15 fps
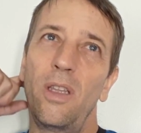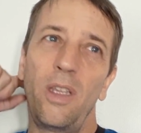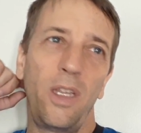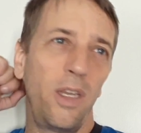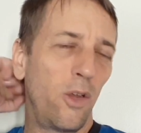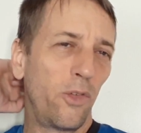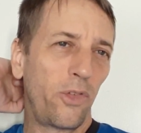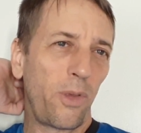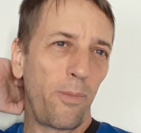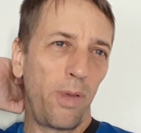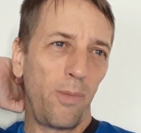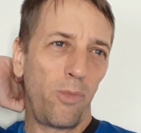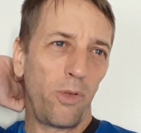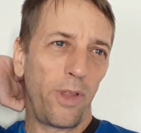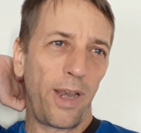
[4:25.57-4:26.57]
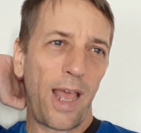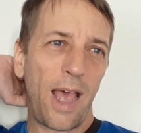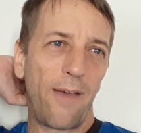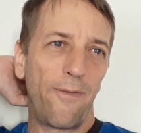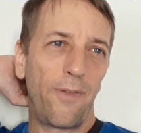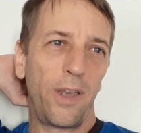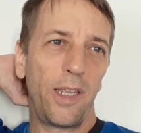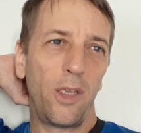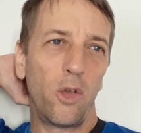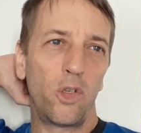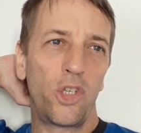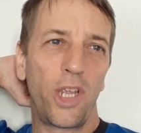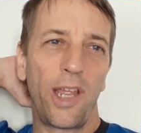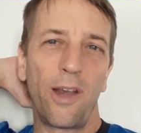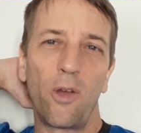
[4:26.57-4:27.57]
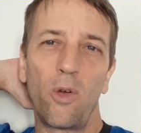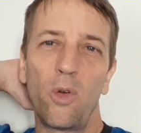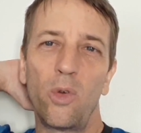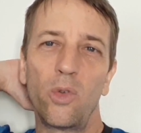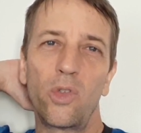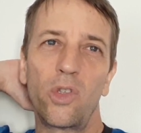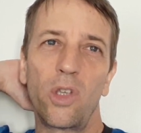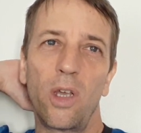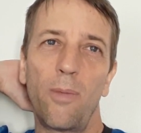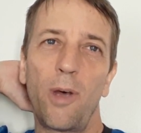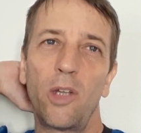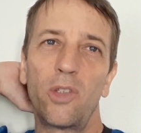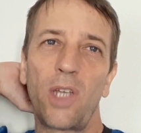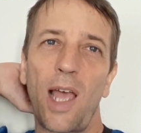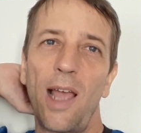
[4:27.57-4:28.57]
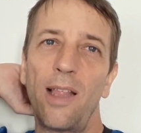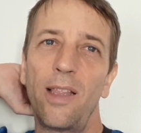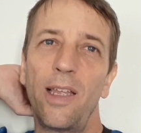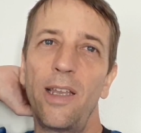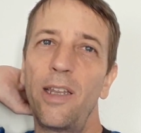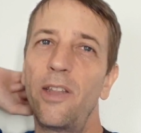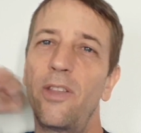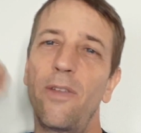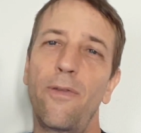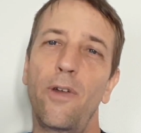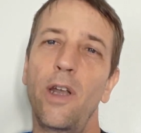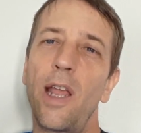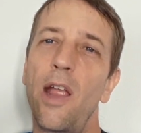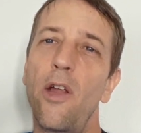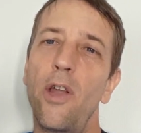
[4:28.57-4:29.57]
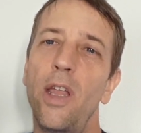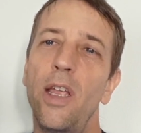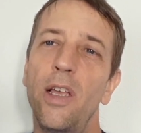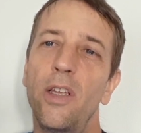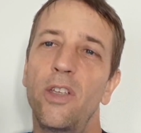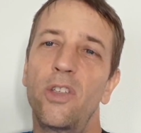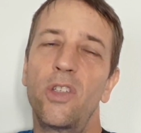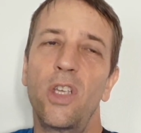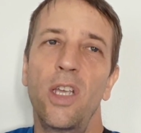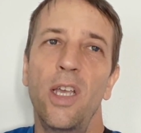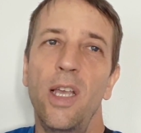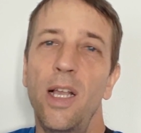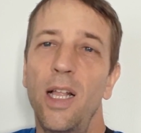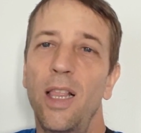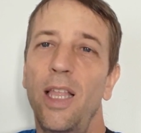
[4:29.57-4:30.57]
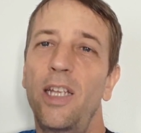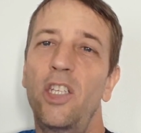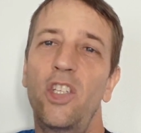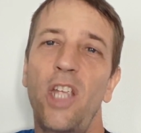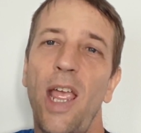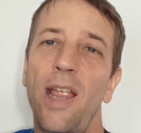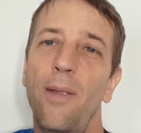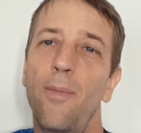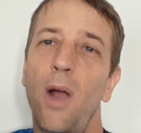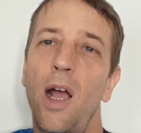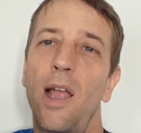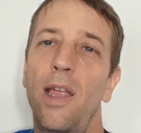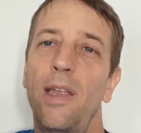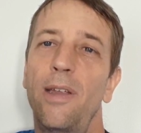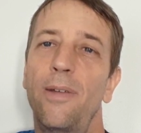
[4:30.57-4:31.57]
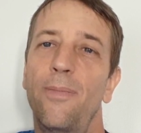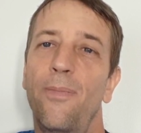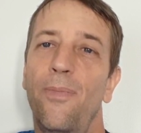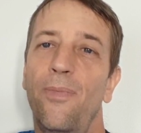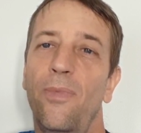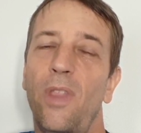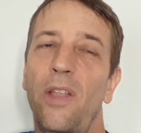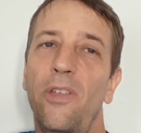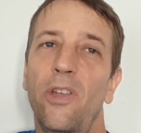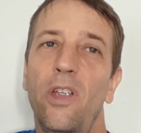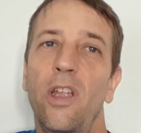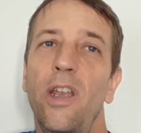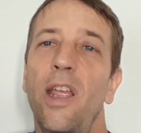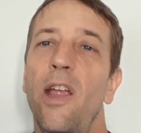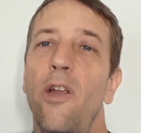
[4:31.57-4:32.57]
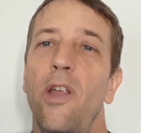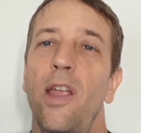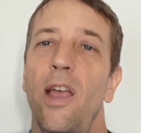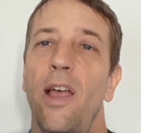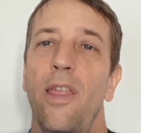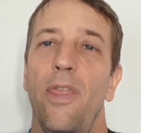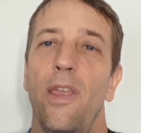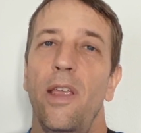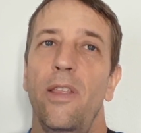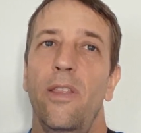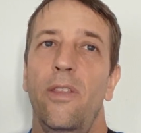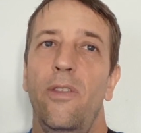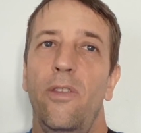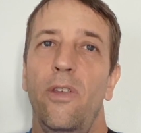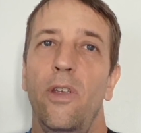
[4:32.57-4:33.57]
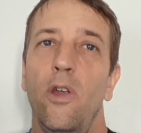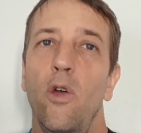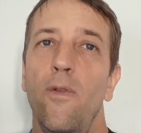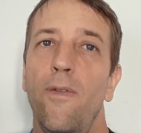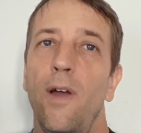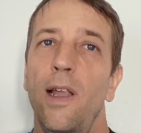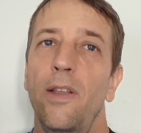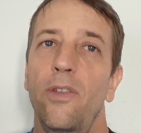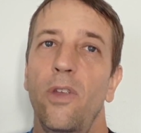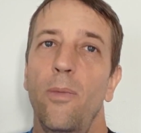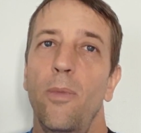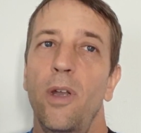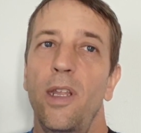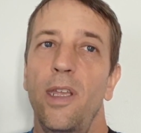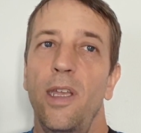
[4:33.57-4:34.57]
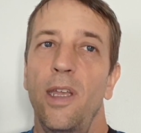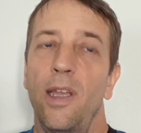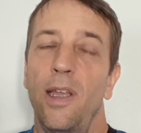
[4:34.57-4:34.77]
you know, some people that have video channels about Thailand and different areas, like Chiang Mai, that's a good area, I think, to go find somebody.